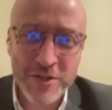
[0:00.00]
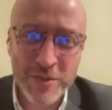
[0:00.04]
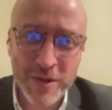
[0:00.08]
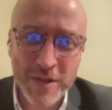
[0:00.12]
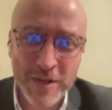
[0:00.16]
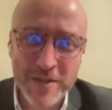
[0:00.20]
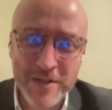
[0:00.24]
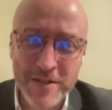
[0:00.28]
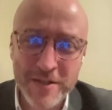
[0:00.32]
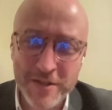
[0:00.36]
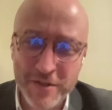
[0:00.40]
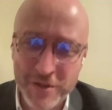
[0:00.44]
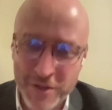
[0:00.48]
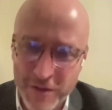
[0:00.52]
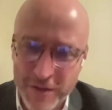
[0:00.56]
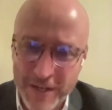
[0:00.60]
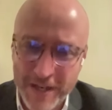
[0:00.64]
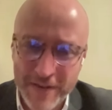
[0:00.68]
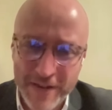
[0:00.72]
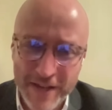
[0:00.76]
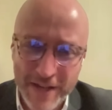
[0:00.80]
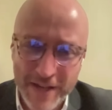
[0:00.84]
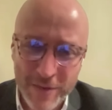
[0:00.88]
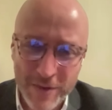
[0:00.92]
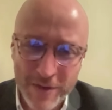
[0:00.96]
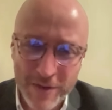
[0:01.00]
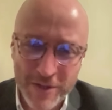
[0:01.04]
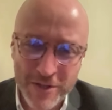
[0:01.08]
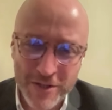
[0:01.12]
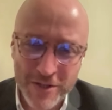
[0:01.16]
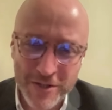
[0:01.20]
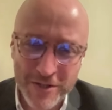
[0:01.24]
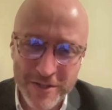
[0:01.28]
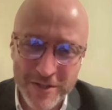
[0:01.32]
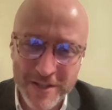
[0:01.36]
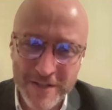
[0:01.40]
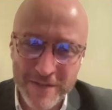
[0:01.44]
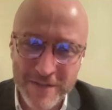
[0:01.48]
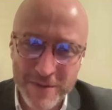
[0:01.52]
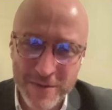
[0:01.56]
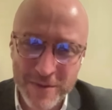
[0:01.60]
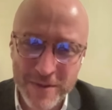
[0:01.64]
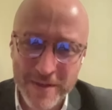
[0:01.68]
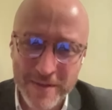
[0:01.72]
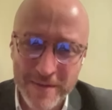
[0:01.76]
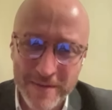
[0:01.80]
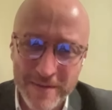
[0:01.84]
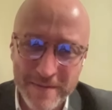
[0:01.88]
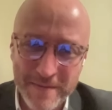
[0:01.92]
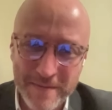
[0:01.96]
to answer. Do you get that question yourself as
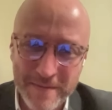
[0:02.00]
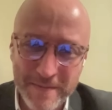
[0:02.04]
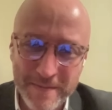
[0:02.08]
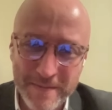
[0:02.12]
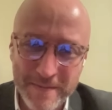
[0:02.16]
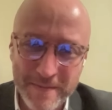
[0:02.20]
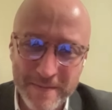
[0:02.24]
well?